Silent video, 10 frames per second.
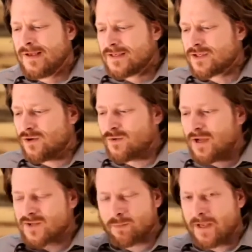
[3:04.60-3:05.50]
So
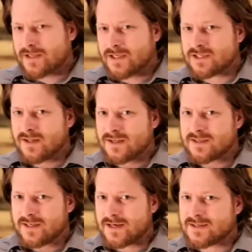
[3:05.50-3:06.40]
as we pay attention to this
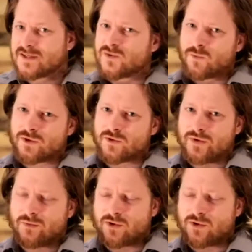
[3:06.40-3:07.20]
text, that's what we're doing.